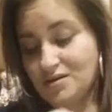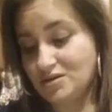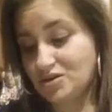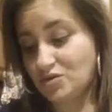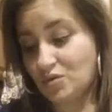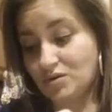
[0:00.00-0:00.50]

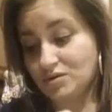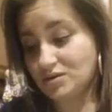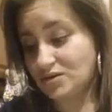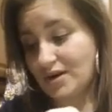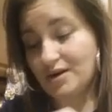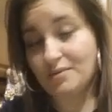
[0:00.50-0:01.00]
Swirls
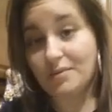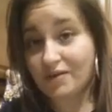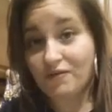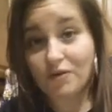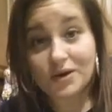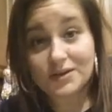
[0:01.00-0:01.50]
around my
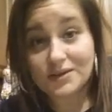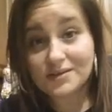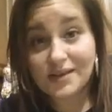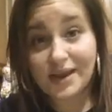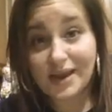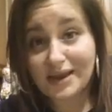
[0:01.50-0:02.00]
fork the
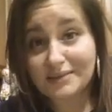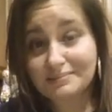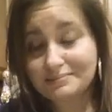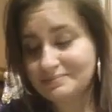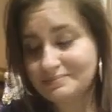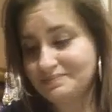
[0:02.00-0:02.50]
same.
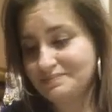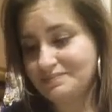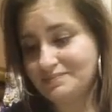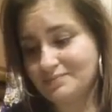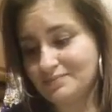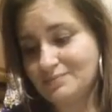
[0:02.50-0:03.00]

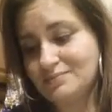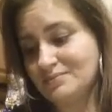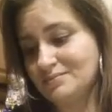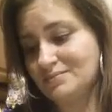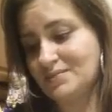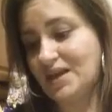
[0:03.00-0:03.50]

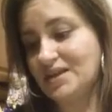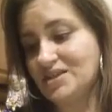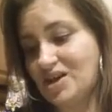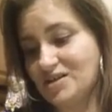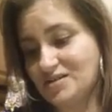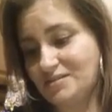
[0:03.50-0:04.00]
It's
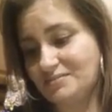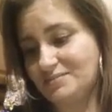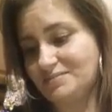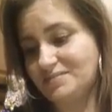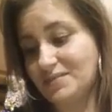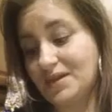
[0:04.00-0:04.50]
awesome.
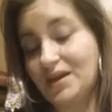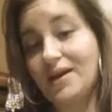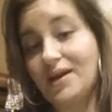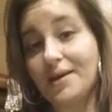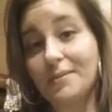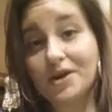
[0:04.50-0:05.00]

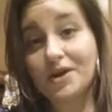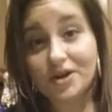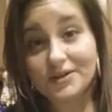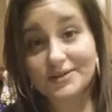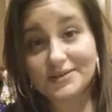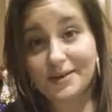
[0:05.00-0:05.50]
I'm going to
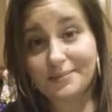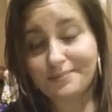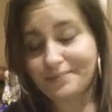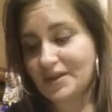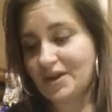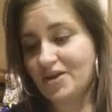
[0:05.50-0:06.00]
cook this up.
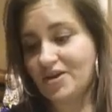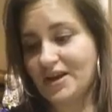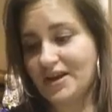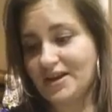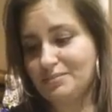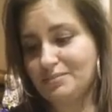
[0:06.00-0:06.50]
I already
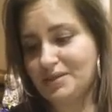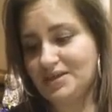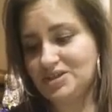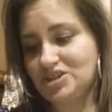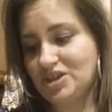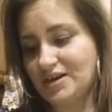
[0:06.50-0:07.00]
had
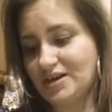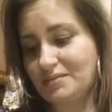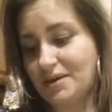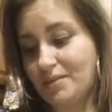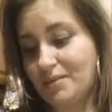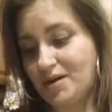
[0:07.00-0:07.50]
plain chicken at
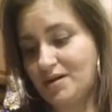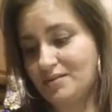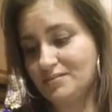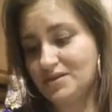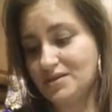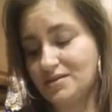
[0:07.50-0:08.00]
my
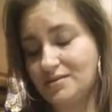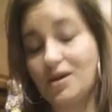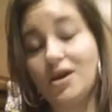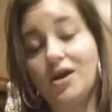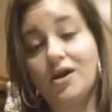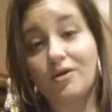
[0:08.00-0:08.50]
mom's, and
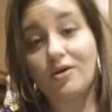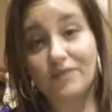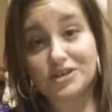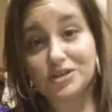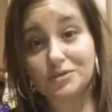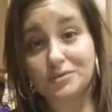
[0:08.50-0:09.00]
her
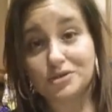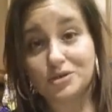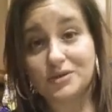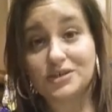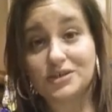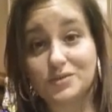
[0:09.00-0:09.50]
vegetable
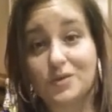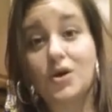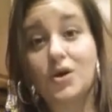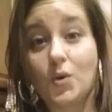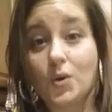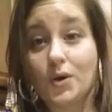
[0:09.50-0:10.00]
choices were
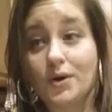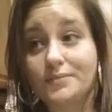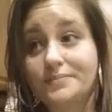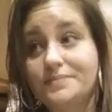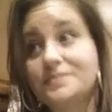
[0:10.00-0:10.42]
corn